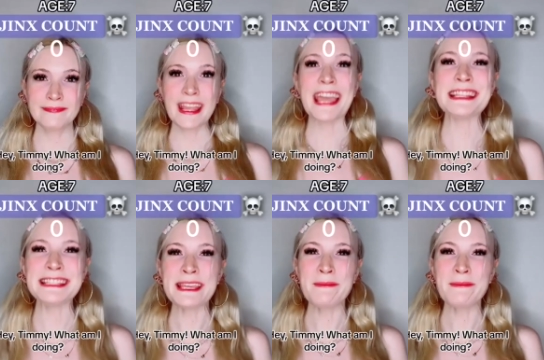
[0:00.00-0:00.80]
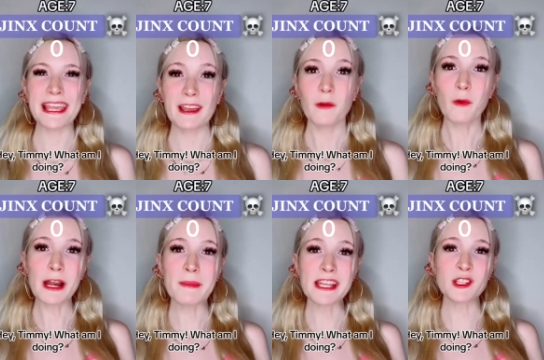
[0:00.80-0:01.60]
Hey, Timmy, what am
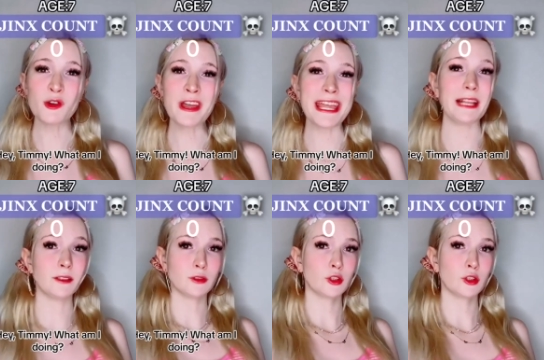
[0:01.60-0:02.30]
I doing?